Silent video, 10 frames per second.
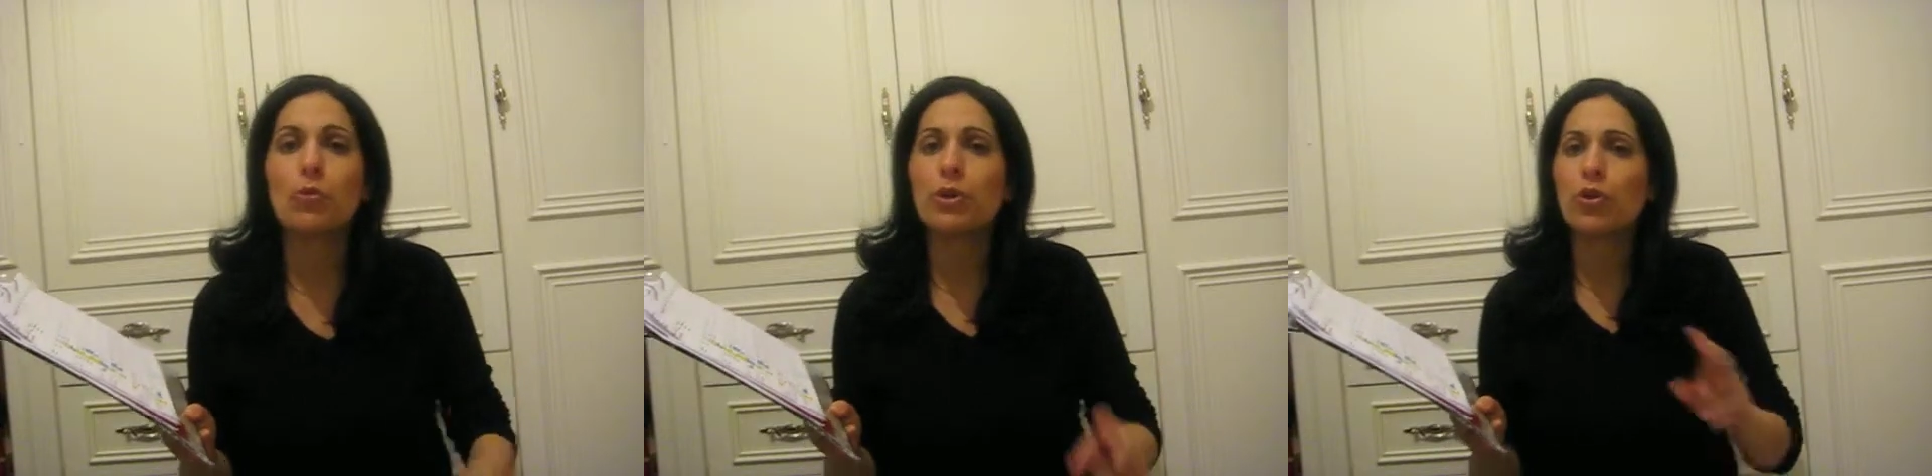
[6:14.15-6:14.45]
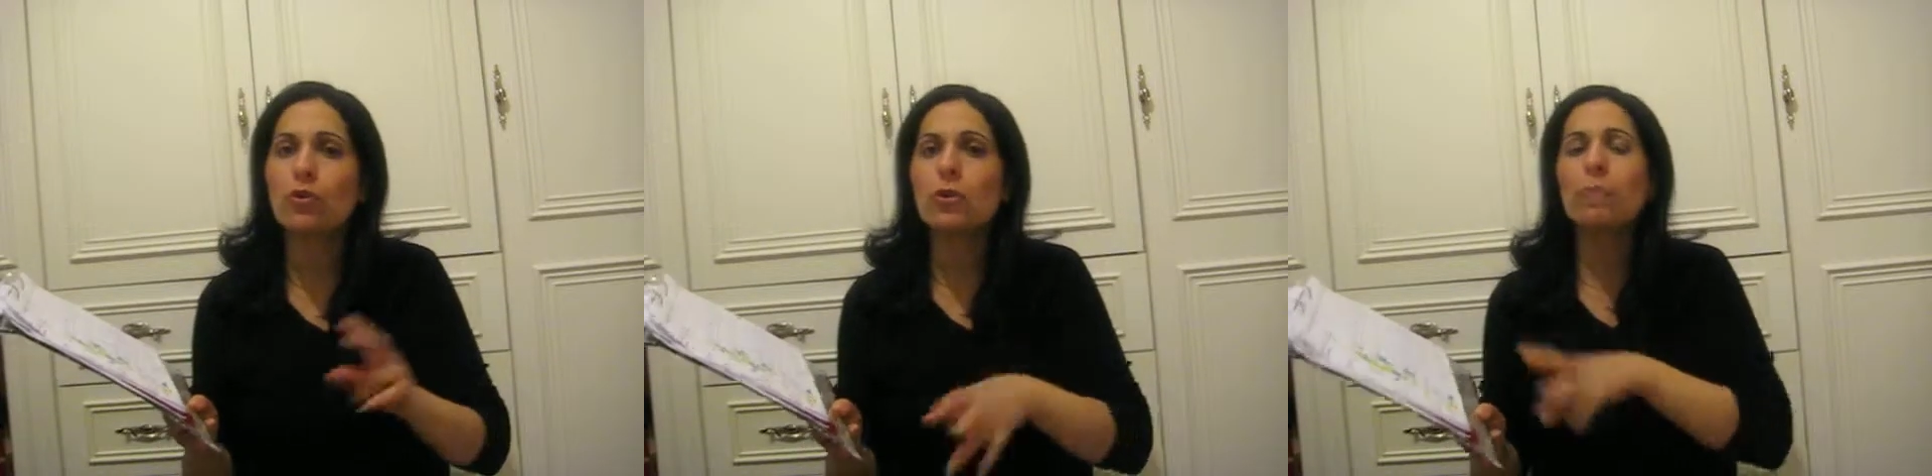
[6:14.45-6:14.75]
We're
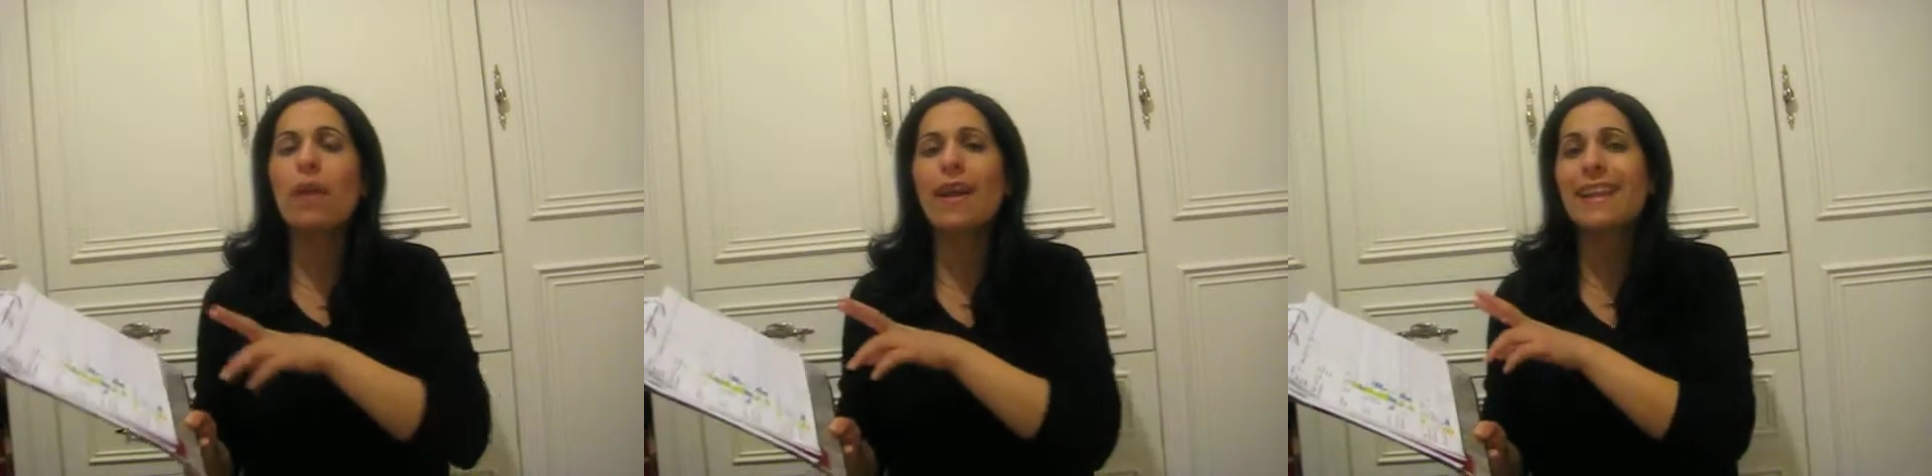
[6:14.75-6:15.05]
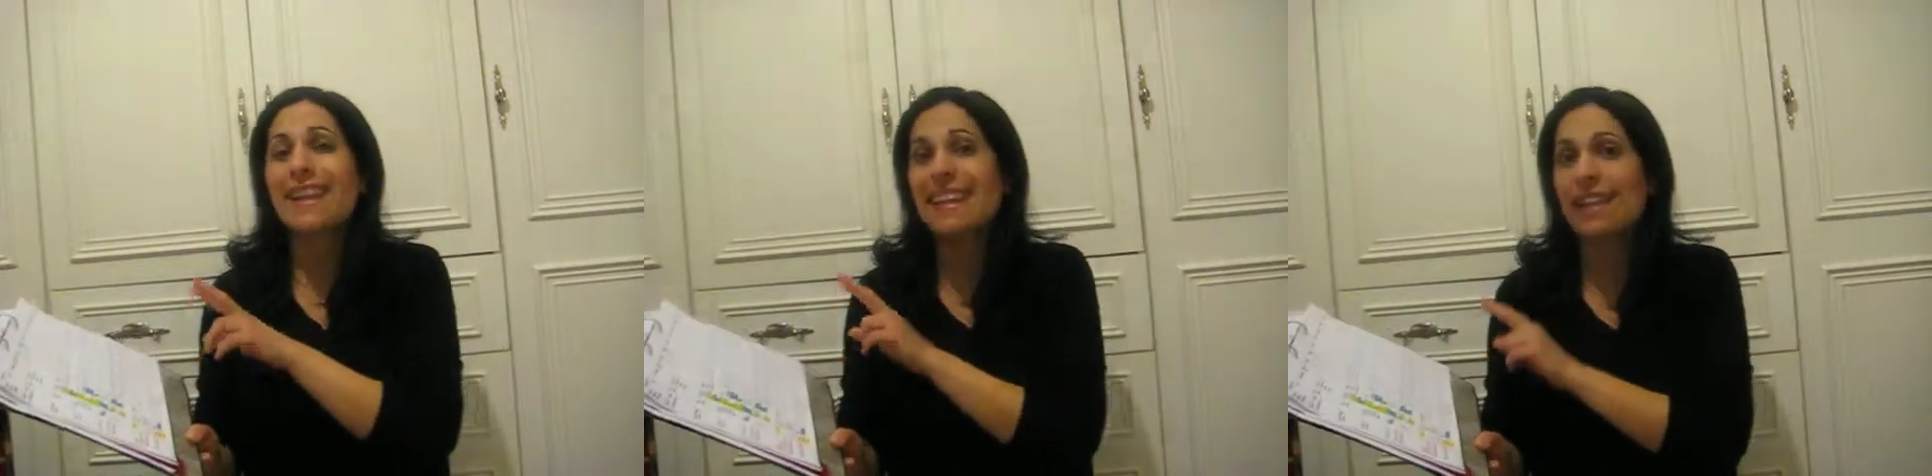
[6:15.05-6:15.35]
not
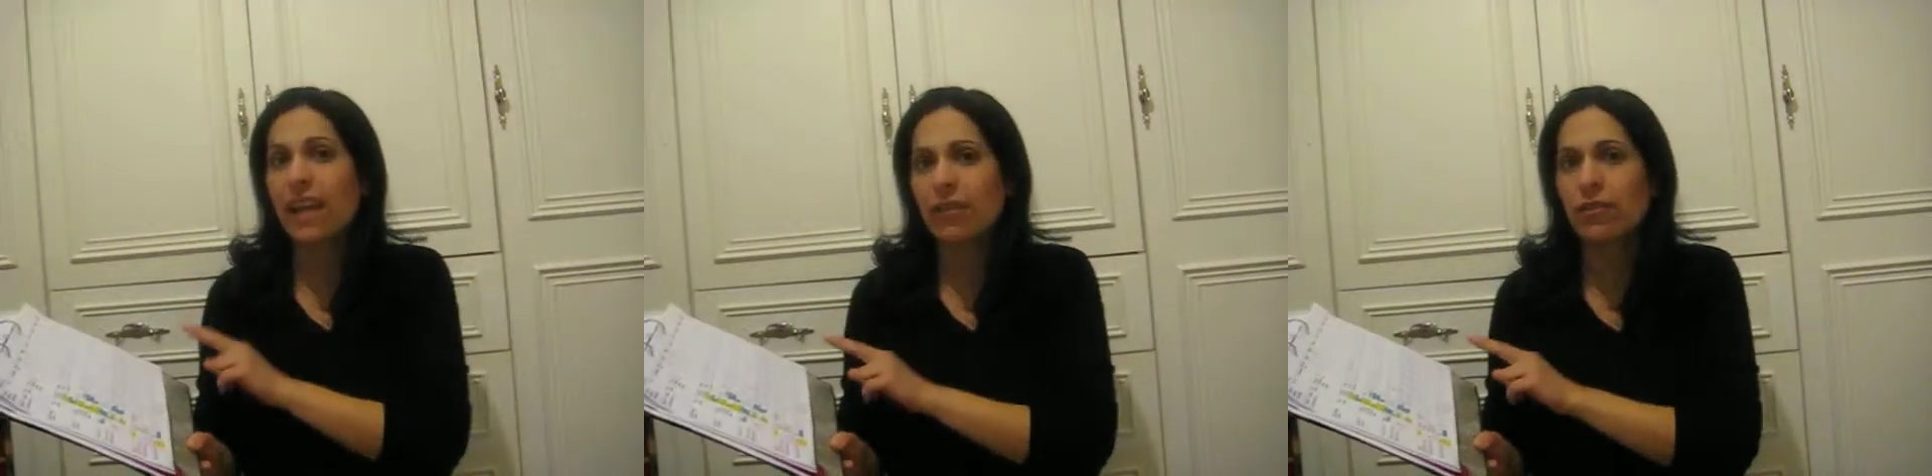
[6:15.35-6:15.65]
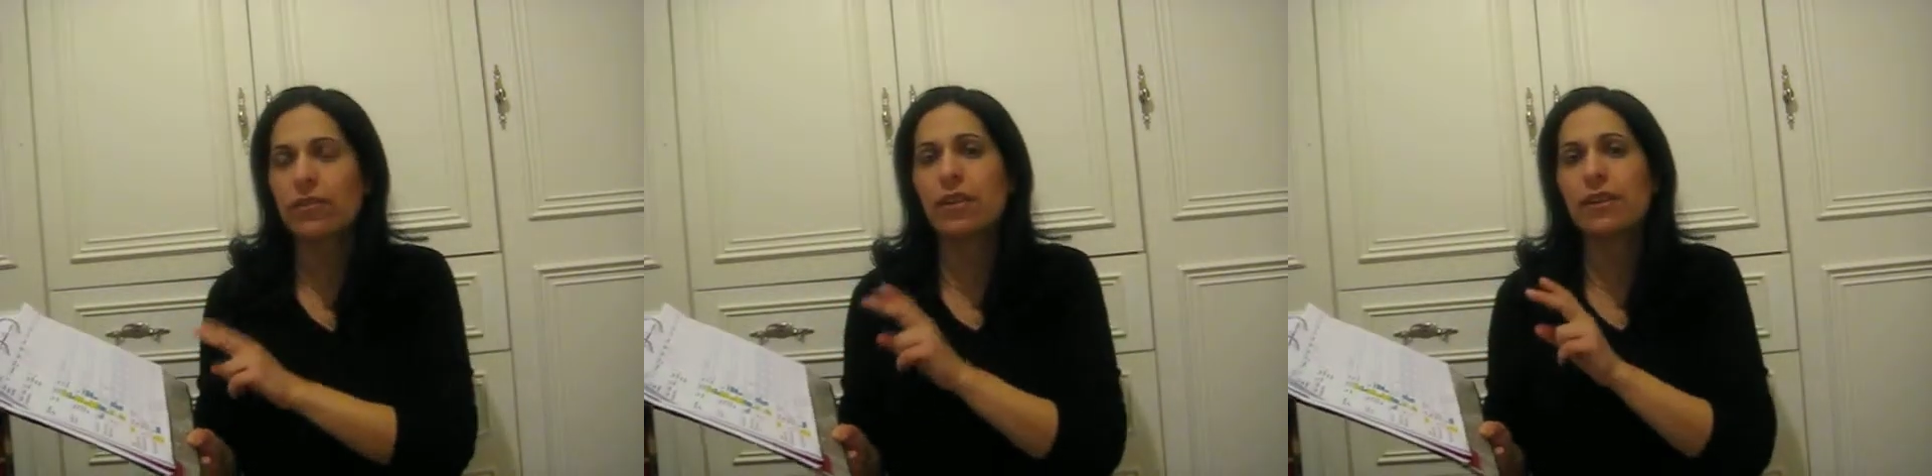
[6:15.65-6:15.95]
applying
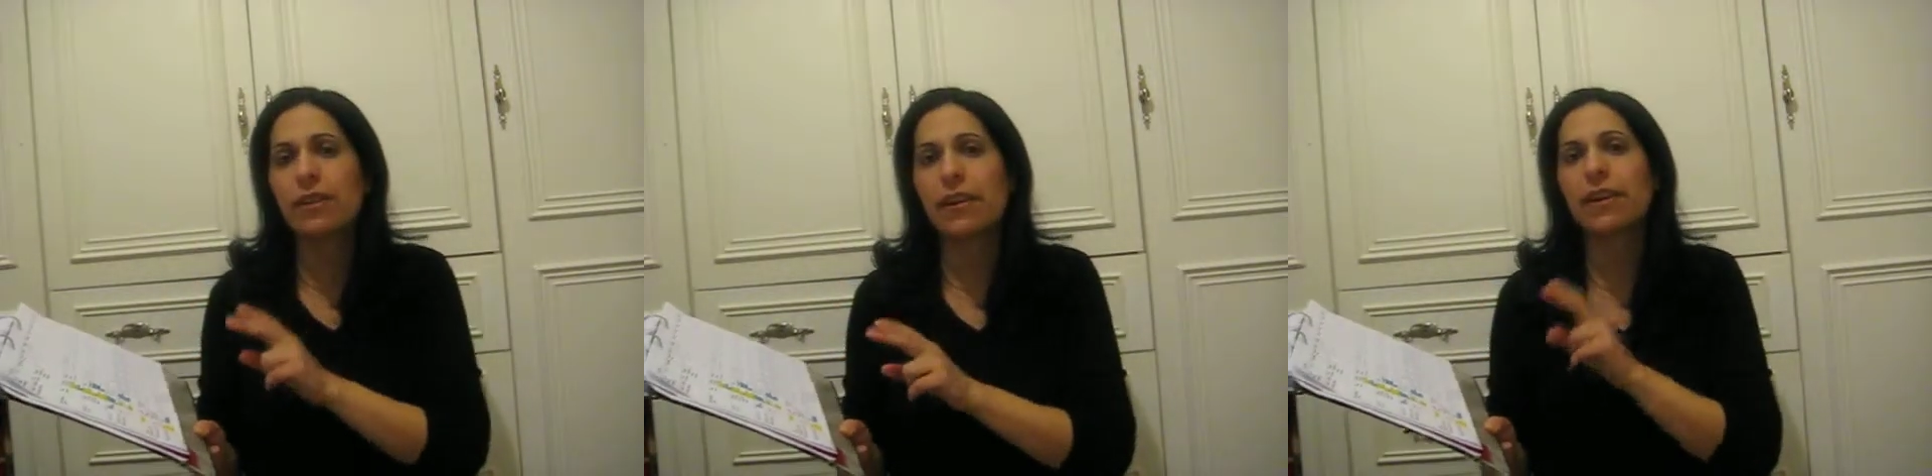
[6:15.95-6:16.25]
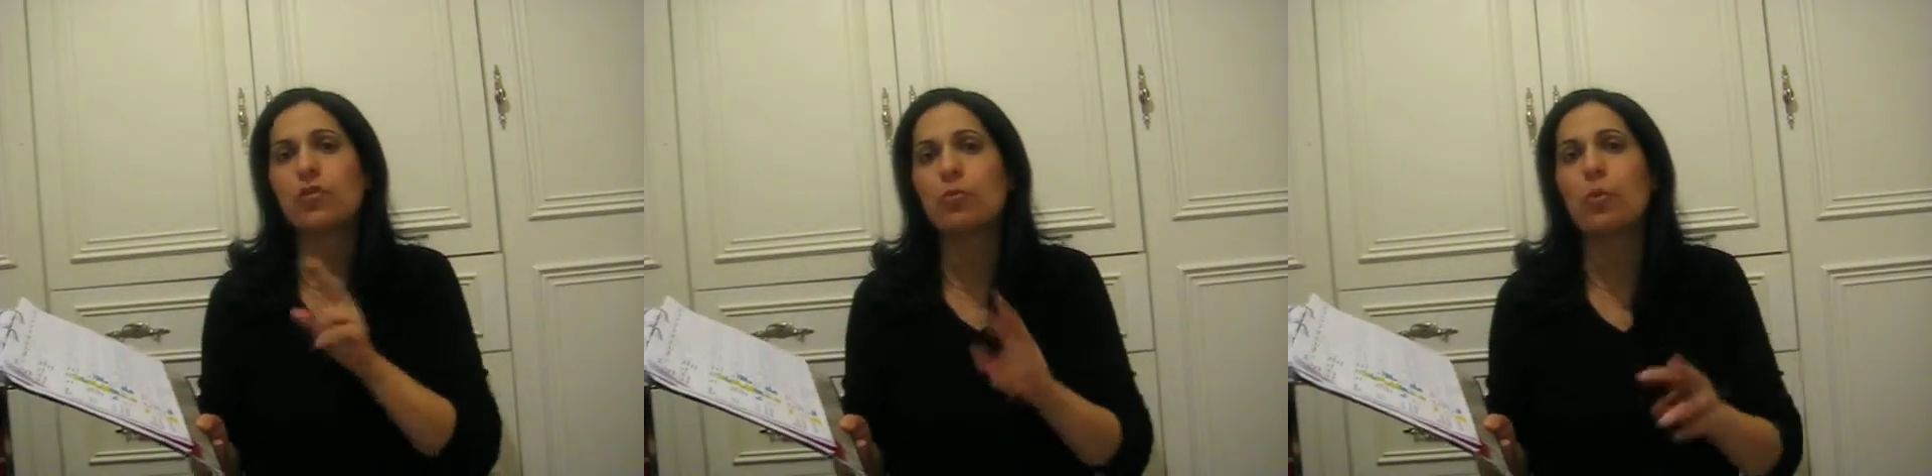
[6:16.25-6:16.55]
yet the
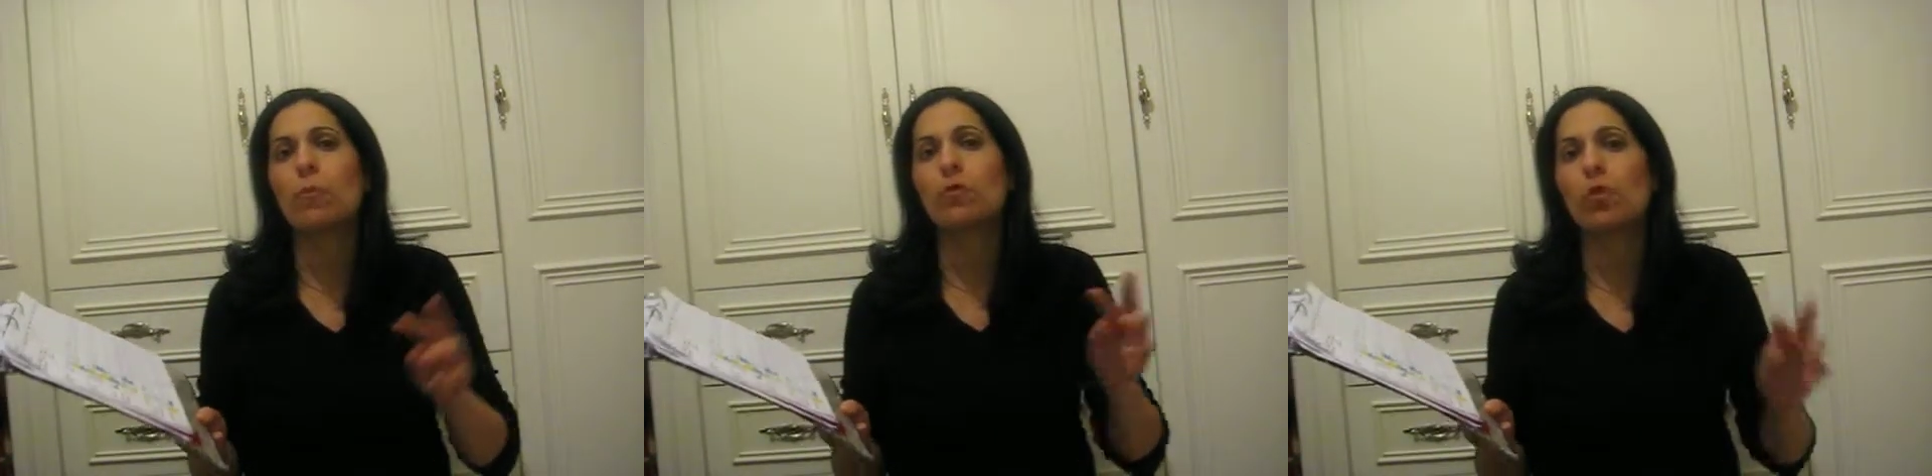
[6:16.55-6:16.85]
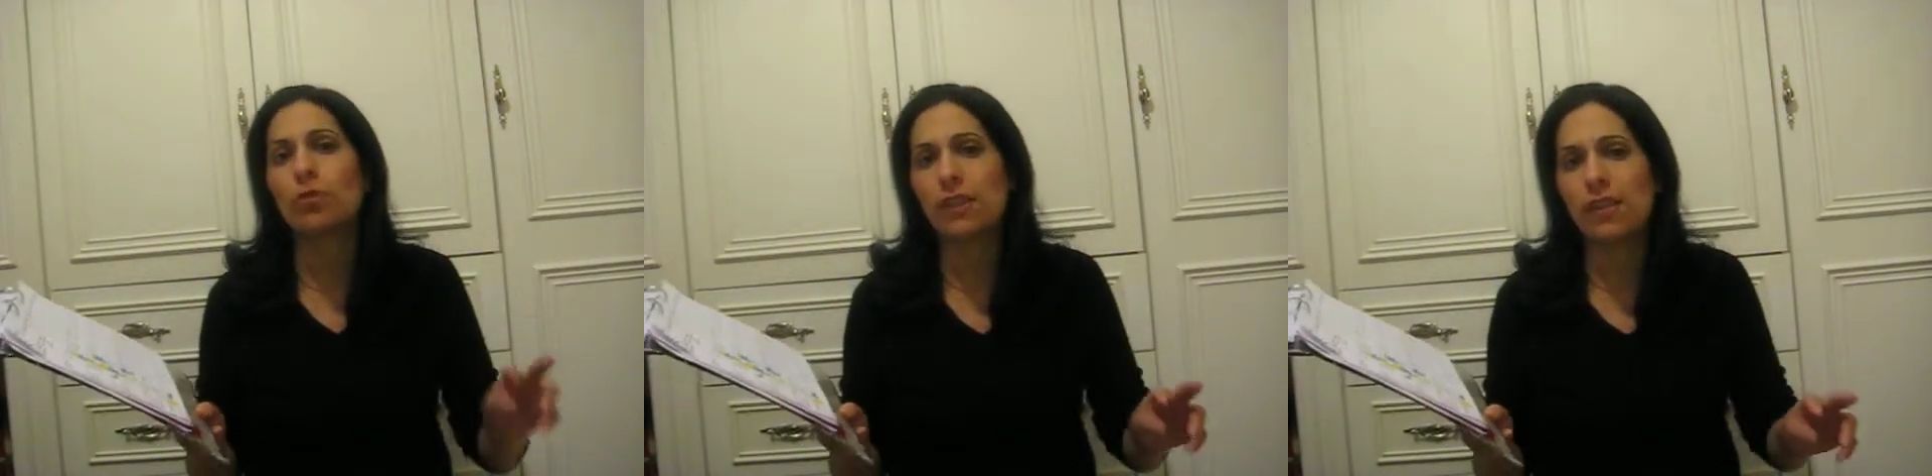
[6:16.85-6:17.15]
delayed prompt
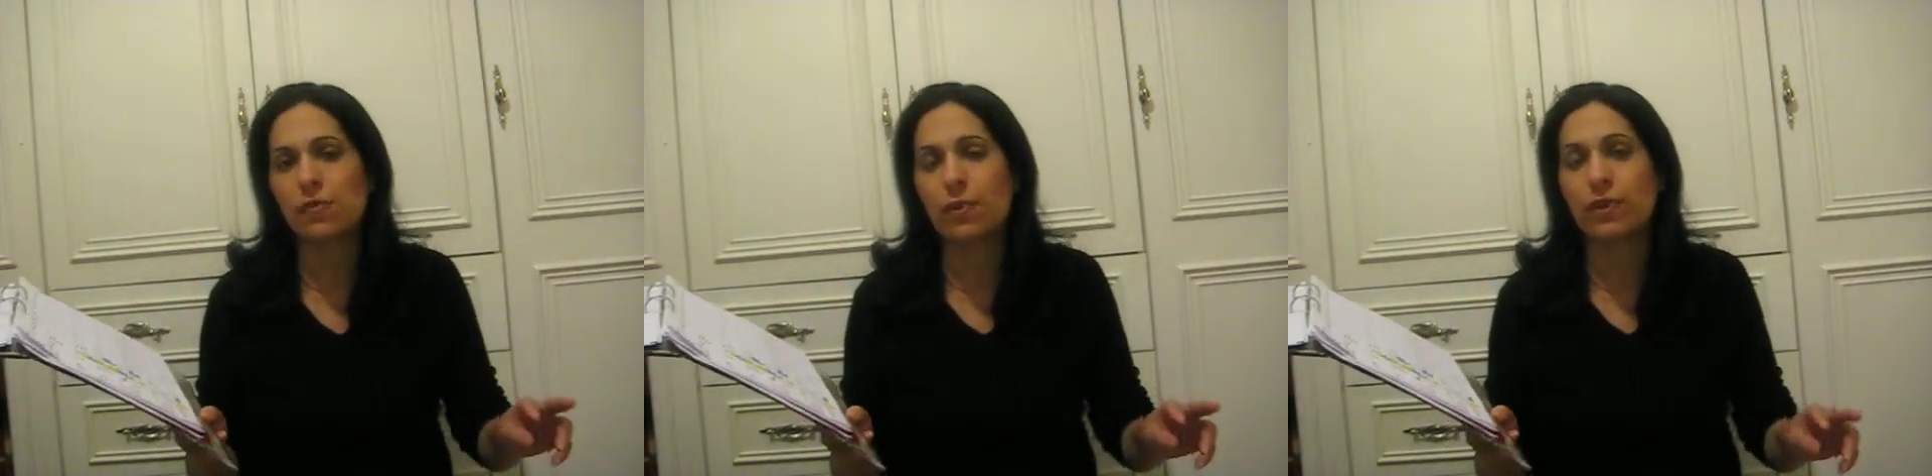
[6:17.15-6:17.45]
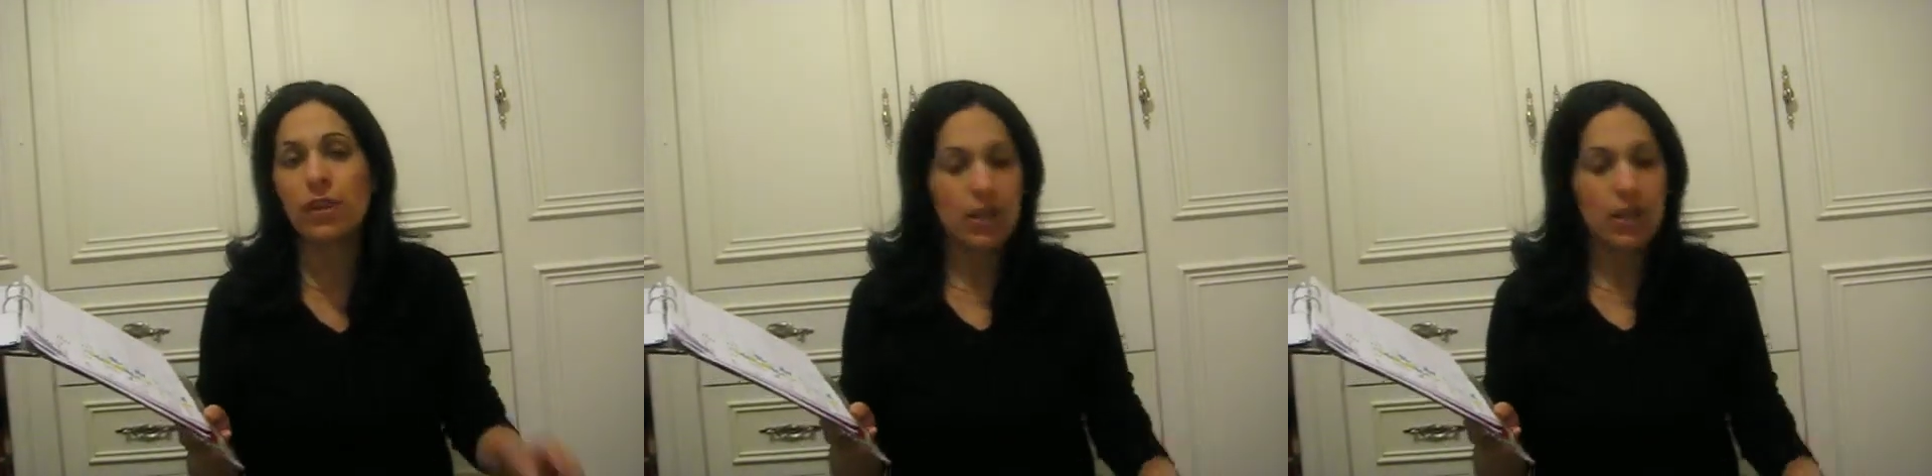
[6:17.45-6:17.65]
on this one.